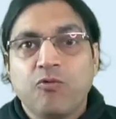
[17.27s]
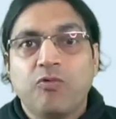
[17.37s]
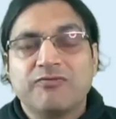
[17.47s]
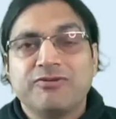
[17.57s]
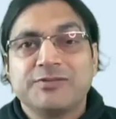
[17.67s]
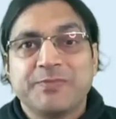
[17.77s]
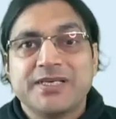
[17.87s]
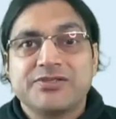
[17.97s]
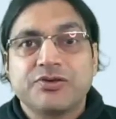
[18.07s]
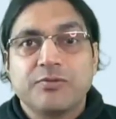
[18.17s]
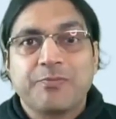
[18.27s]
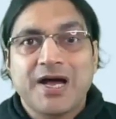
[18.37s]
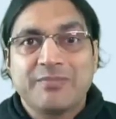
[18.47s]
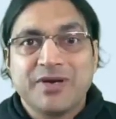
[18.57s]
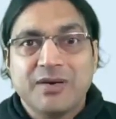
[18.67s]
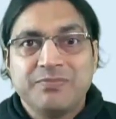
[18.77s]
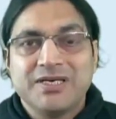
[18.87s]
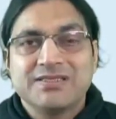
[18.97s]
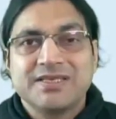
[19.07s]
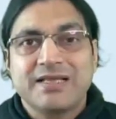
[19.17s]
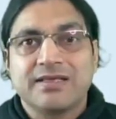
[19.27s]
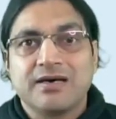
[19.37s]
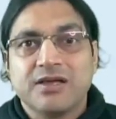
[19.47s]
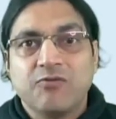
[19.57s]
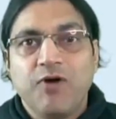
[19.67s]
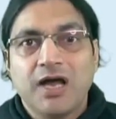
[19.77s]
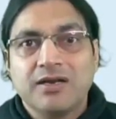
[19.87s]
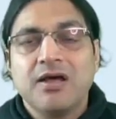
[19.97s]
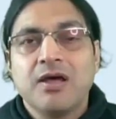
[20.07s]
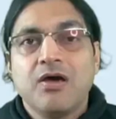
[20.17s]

One was based on prime numbers and the other one